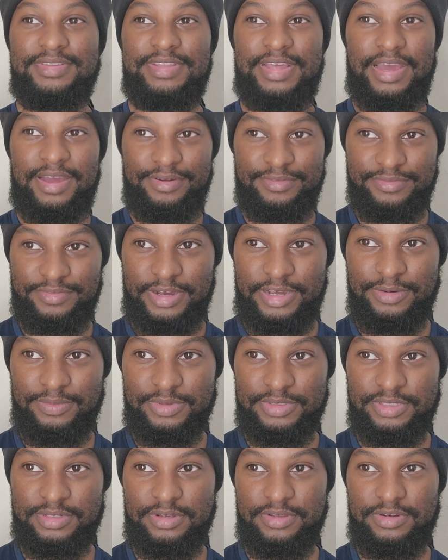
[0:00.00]
That fight
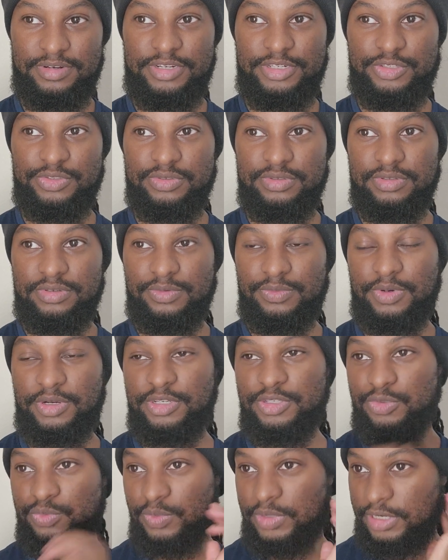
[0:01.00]
was another interesting
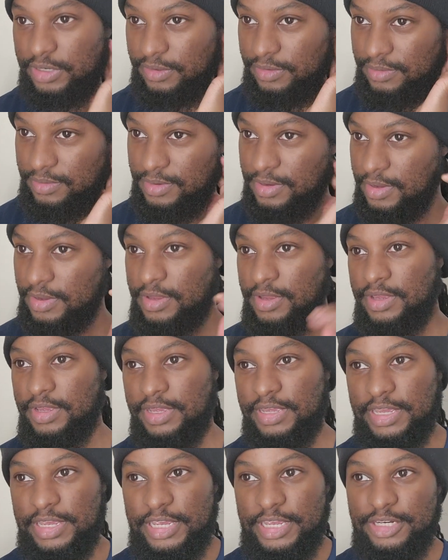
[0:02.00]
one as well.
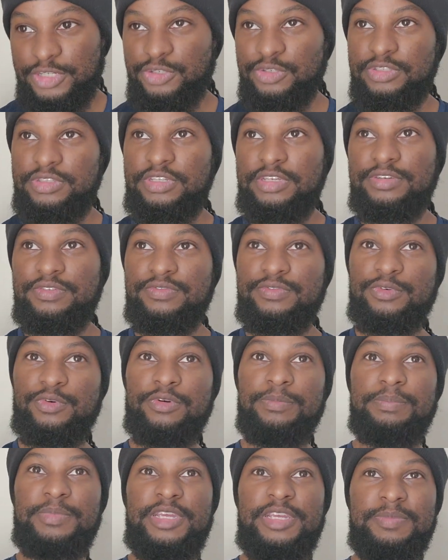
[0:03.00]
Interesting
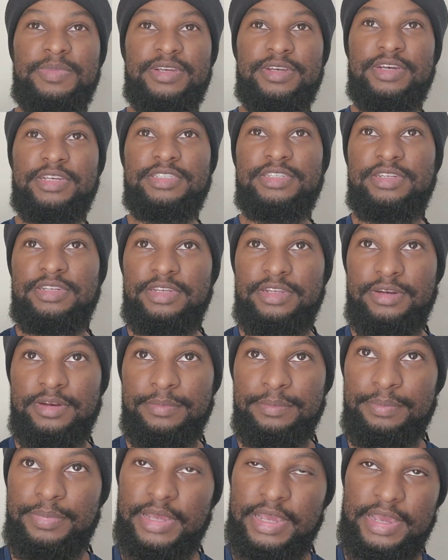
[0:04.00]
for me because it
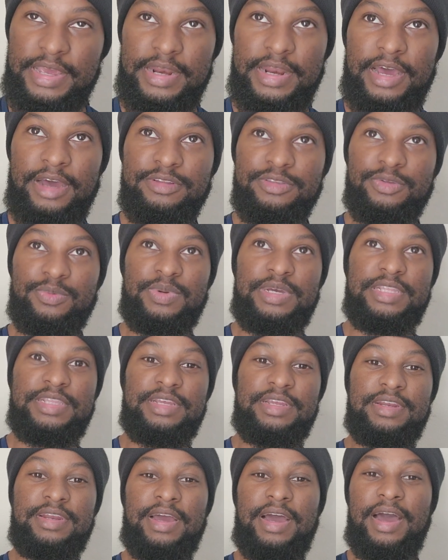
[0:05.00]
didn't pan out the way
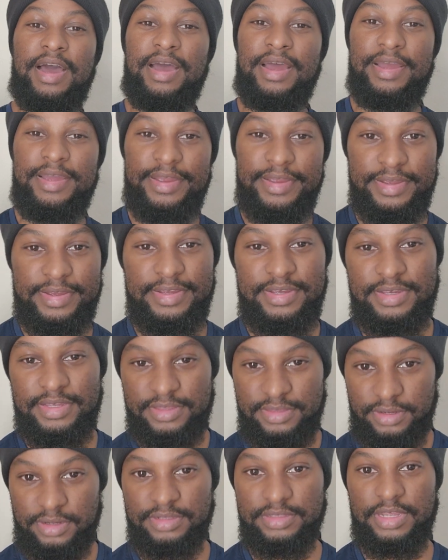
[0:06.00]
that I
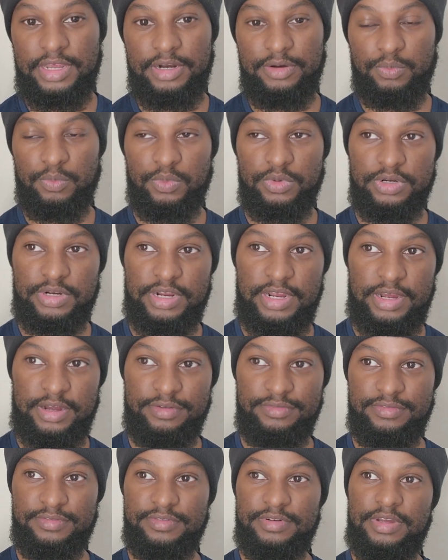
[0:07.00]
thought that it would
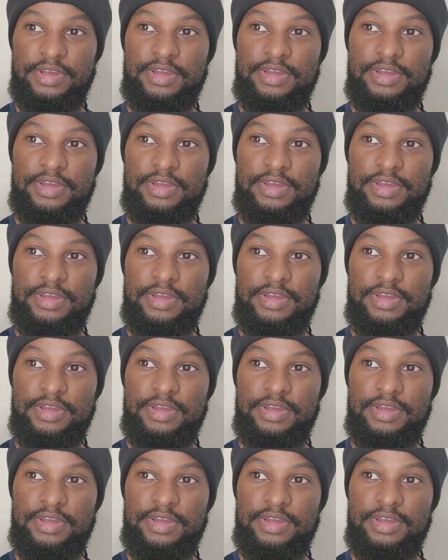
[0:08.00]
have.